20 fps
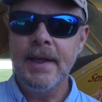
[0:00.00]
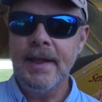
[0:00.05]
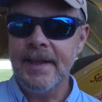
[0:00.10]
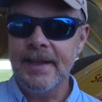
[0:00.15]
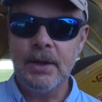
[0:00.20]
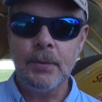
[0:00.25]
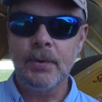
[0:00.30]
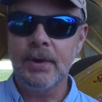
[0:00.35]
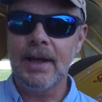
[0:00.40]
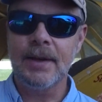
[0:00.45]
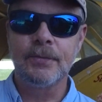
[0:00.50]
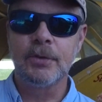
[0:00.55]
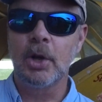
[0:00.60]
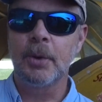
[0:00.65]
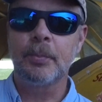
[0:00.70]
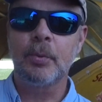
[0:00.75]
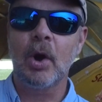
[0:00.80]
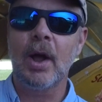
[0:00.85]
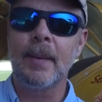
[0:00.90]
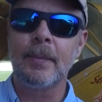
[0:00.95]
he would have no
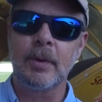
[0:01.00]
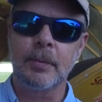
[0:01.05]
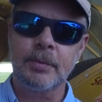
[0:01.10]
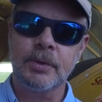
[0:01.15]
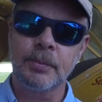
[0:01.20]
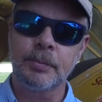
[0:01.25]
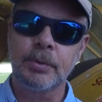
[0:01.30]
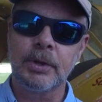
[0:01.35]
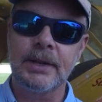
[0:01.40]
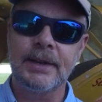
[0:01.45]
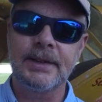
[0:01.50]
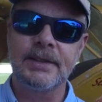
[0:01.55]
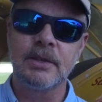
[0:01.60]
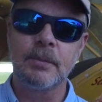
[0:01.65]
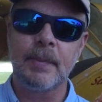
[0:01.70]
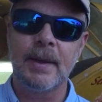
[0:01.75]
problem completing the